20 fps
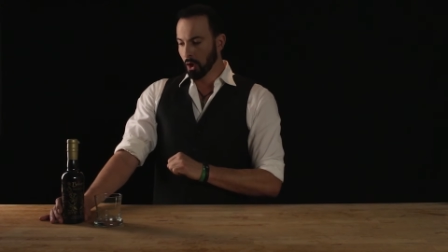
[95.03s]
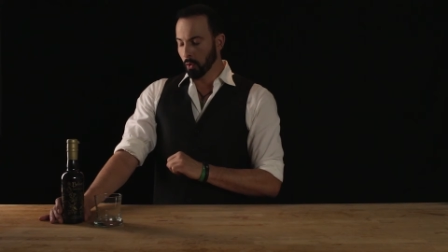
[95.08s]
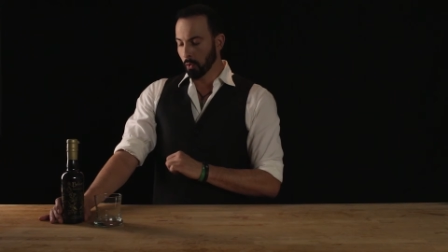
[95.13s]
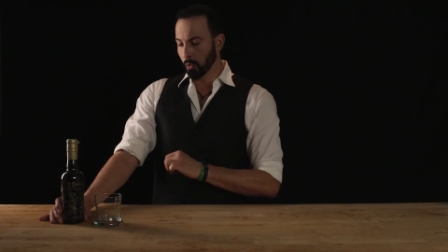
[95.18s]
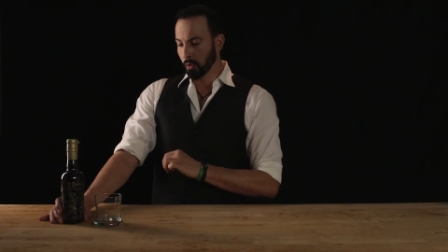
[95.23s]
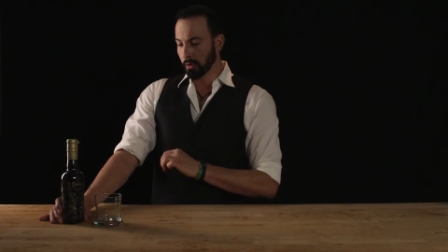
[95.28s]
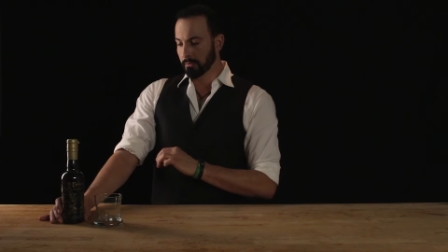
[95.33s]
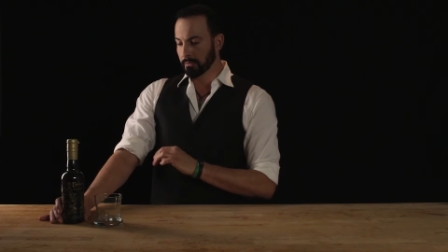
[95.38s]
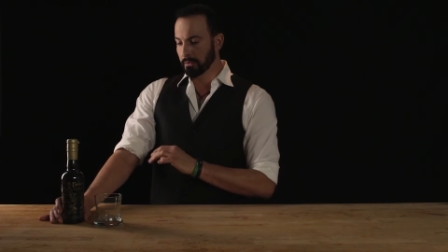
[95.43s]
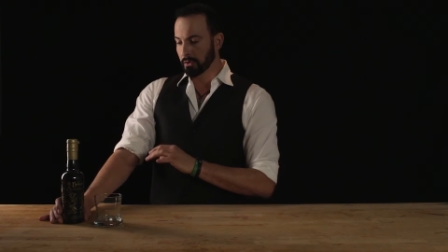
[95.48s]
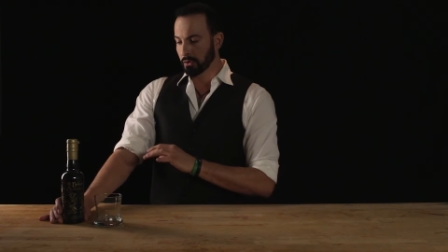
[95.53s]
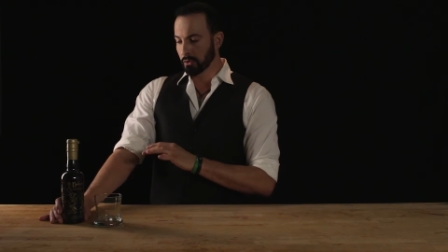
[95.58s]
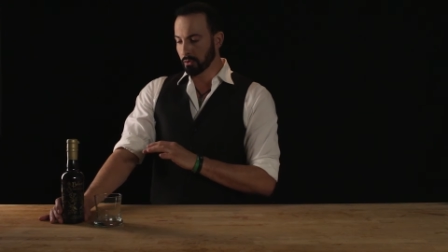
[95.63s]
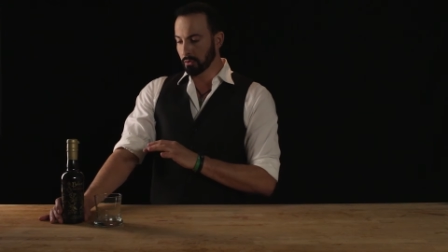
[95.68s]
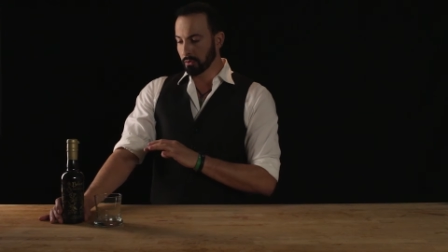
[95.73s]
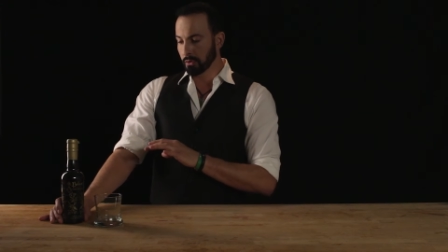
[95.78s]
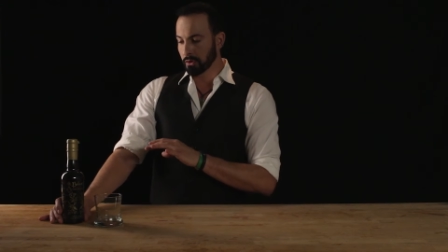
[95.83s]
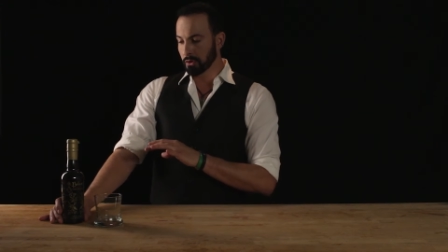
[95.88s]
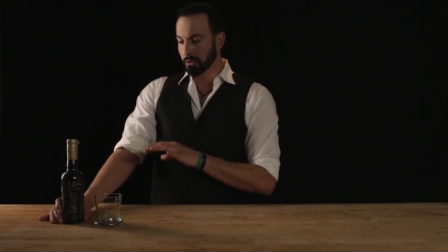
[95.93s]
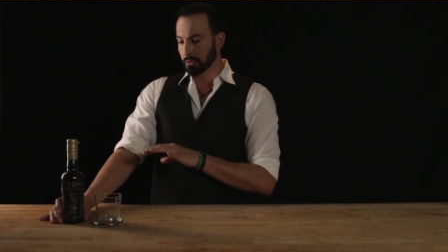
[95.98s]
or if
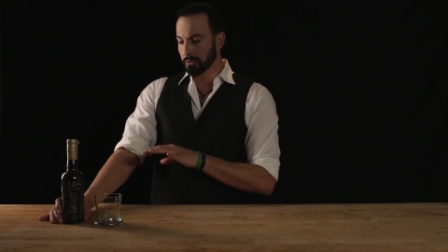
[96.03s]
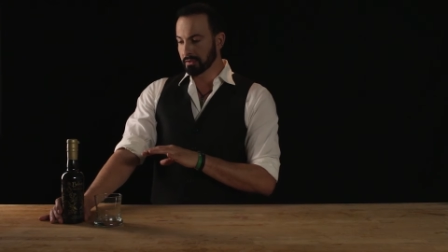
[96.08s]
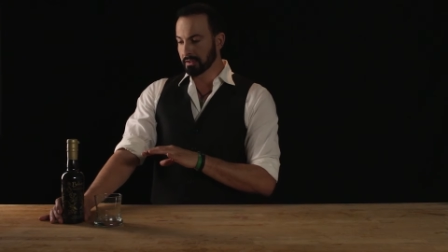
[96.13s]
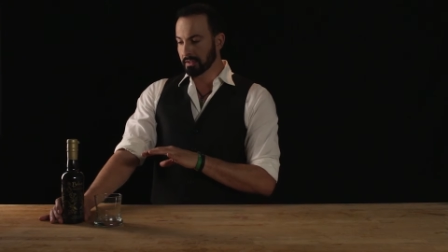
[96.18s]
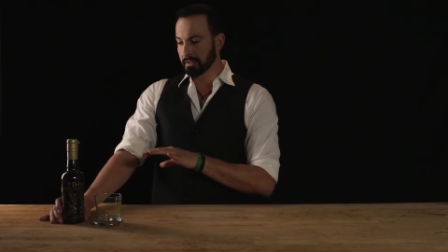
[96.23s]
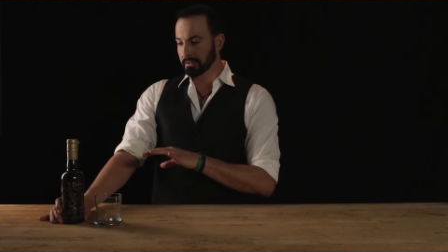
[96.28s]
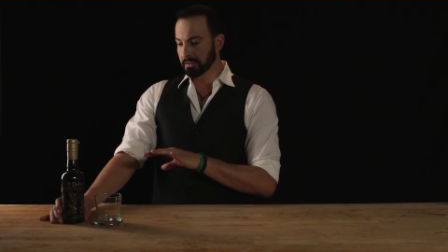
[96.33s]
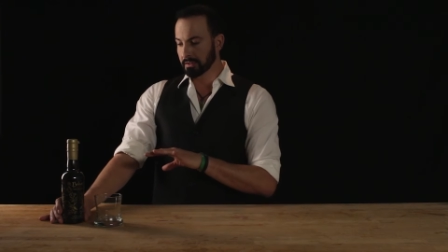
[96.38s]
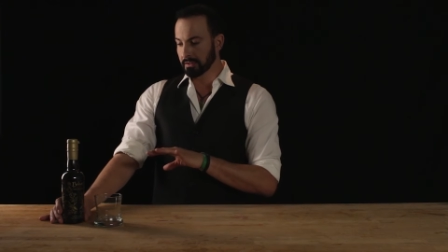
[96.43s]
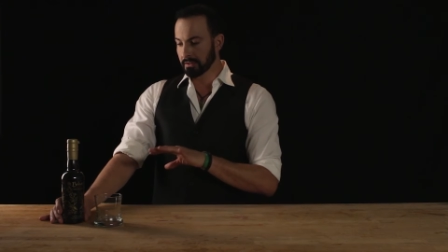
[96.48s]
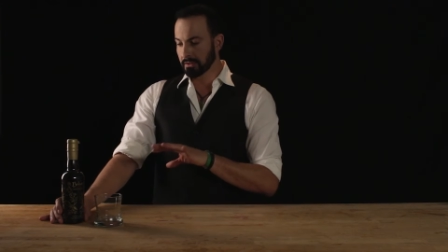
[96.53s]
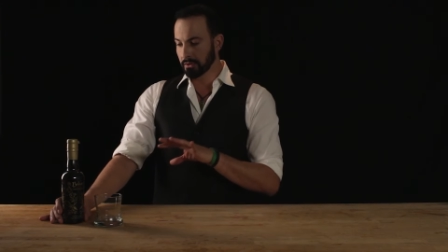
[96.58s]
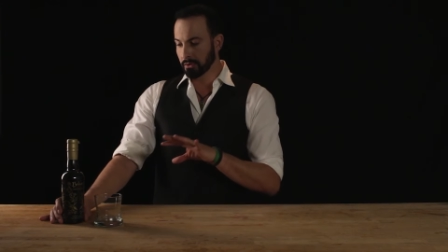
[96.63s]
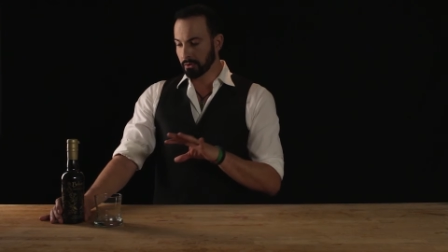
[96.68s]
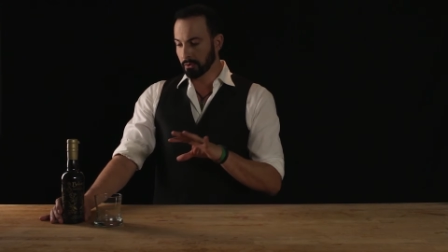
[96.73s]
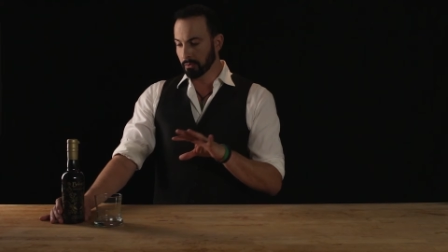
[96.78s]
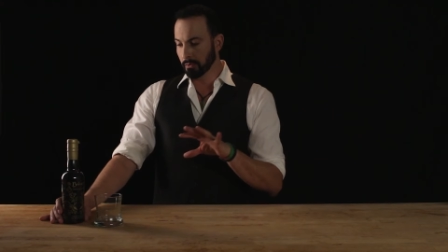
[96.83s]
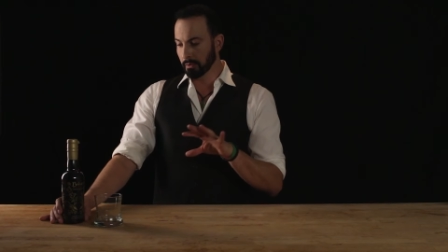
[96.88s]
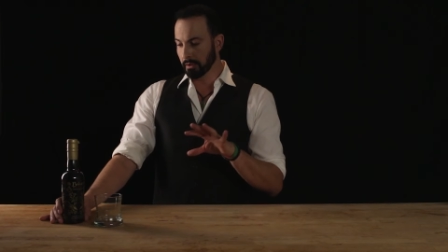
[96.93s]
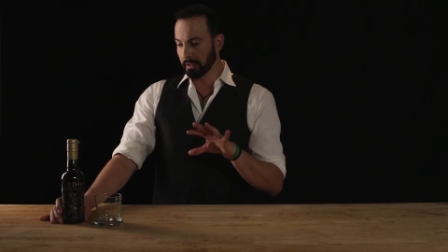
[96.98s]
you use this
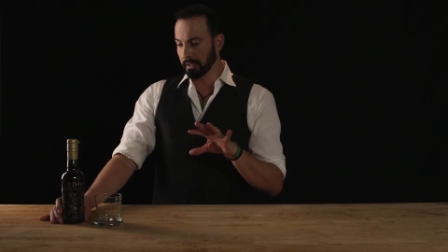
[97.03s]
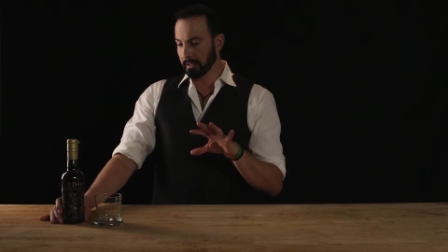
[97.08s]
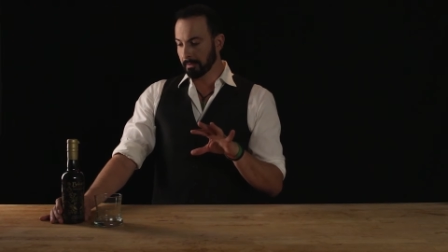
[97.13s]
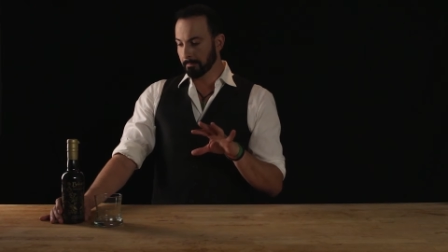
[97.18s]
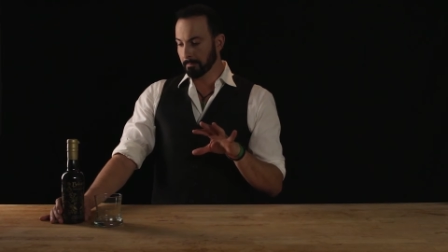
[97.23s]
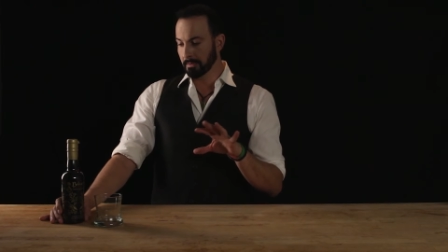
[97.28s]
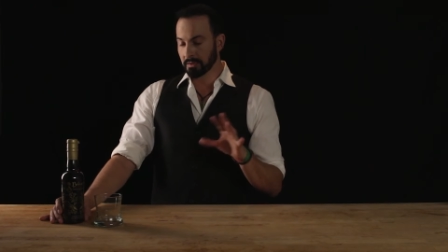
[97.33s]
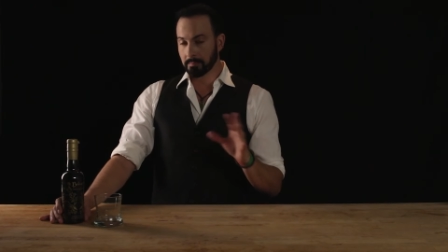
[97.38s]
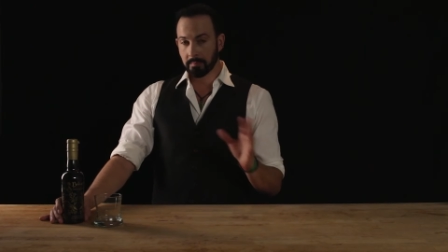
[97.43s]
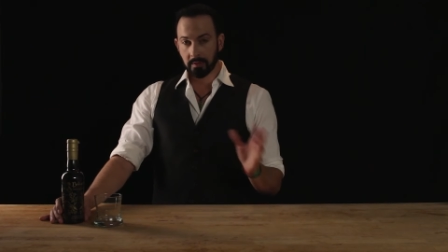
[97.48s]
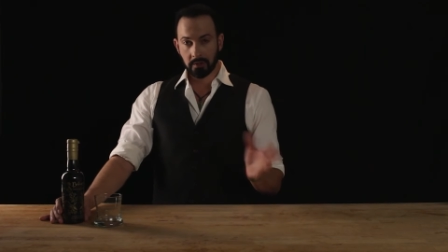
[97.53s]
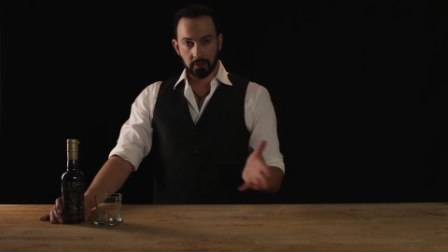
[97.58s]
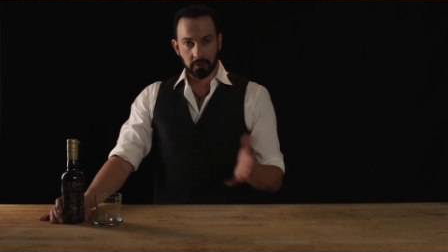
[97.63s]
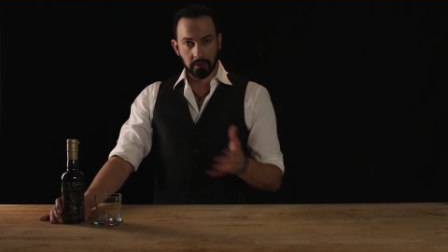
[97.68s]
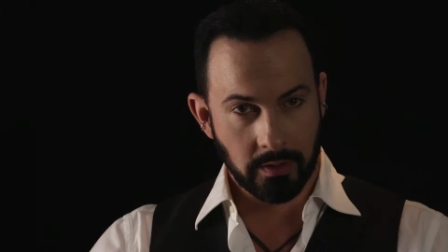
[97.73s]
into a spirit,